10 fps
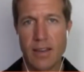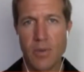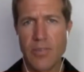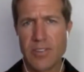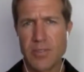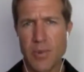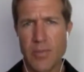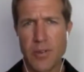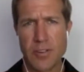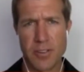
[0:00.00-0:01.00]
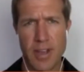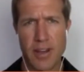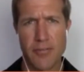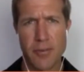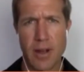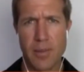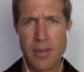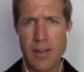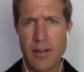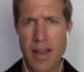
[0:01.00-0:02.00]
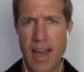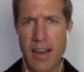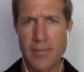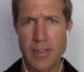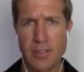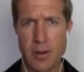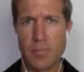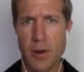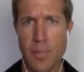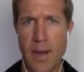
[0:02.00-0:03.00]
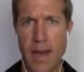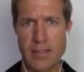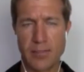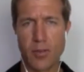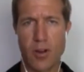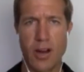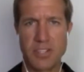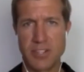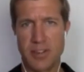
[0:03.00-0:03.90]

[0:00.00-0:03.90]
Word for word: and we've known each other now for probably a year and a half because our paths have crossed.